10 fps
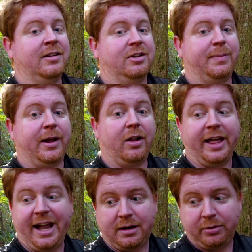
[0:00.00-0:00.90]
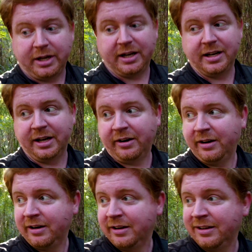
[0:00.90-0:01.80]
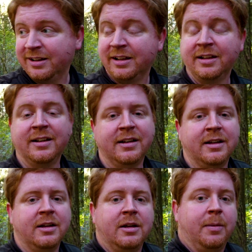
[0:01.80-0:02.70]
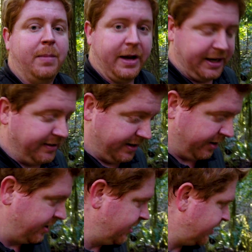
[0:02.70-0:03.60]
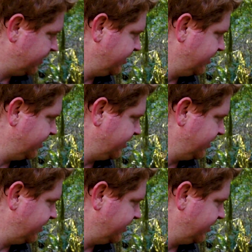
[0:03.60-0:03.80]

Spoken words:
took about all I had to bring it in here. But he's here.